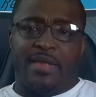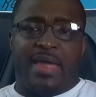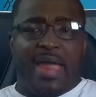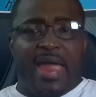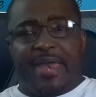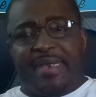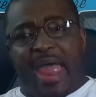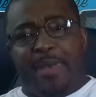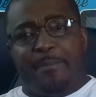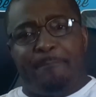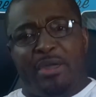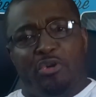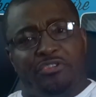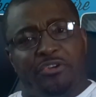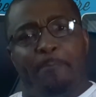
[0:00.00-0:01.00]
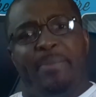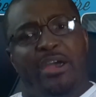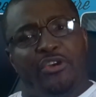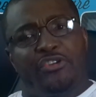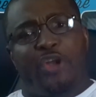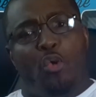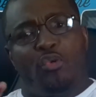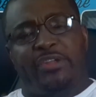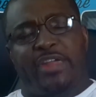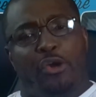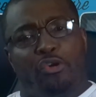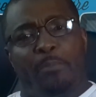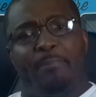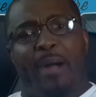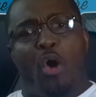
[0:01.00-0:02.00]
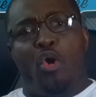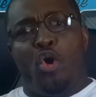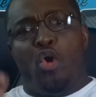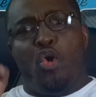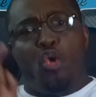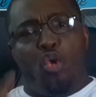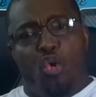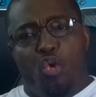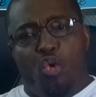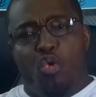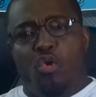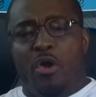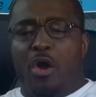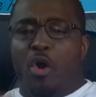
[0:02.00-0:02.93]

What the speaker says: And that builder bear don't care about who